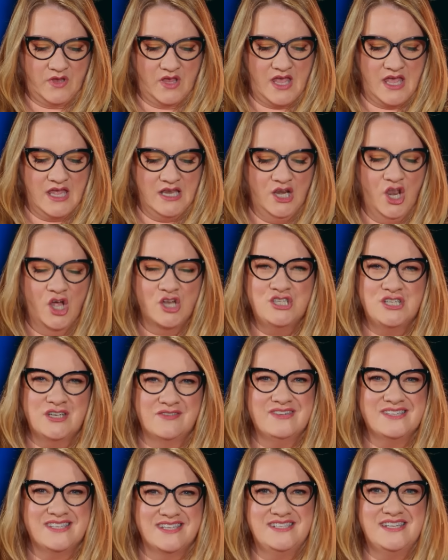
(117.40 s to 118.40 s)
a lodger
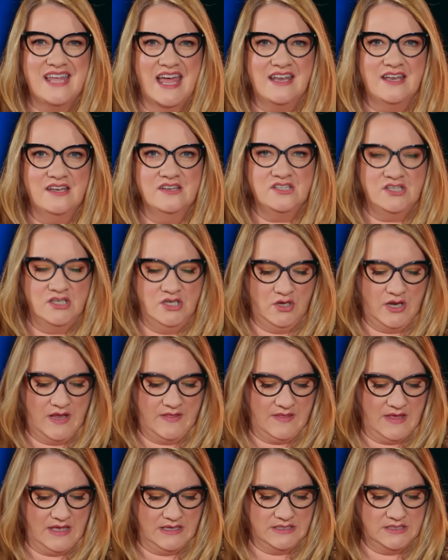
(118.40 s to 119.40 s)
is a tenant, you
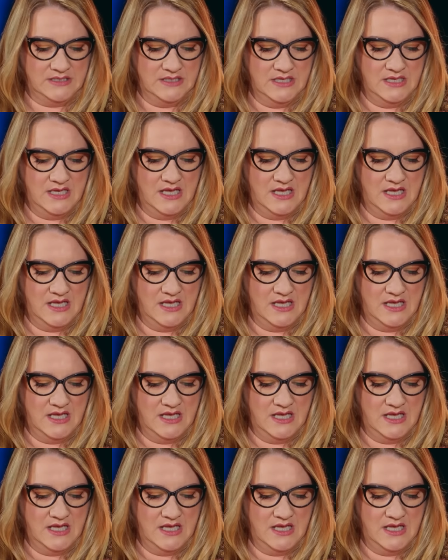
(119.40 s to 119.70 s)
get that.